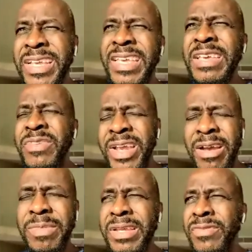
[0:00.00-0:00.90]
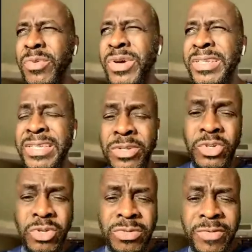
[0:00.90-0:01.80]
evening, I believe it was, at the
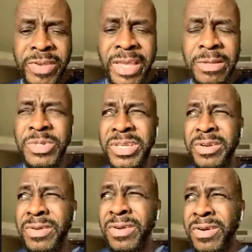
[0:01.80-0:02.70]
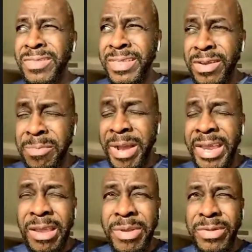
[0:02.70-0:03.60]
Joseph Caleb Center there in
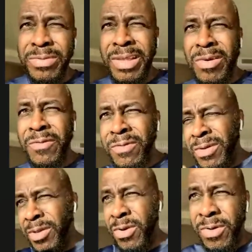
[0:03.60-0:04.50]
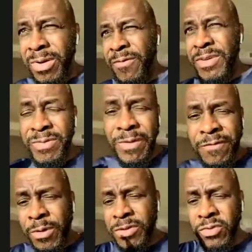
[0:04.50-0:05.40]
Miami on the corner of
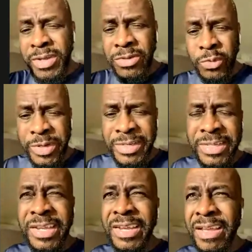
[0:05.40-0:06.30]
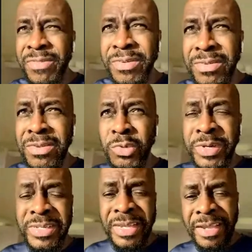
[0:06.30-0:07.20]
54th Street and 22nd
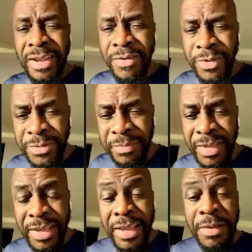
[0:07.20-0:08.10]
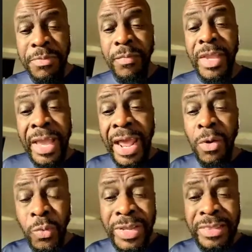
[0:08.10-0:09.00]
Avenue. And
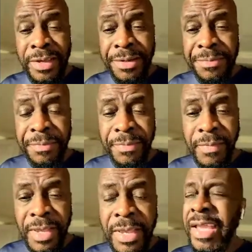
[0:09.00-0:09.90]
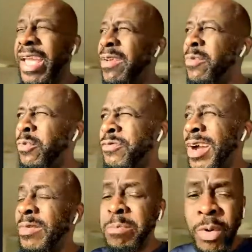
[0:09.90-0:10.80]
I went there. And it
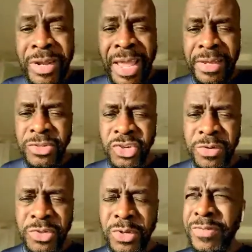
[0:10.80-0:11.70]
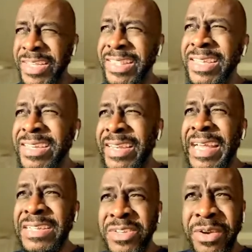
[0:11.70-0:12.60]
felt more like a church service. I think
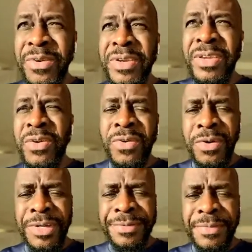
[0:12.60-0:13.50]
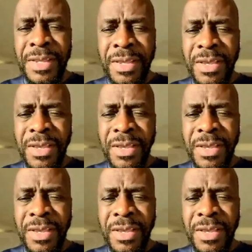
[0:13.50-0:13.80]
Les early on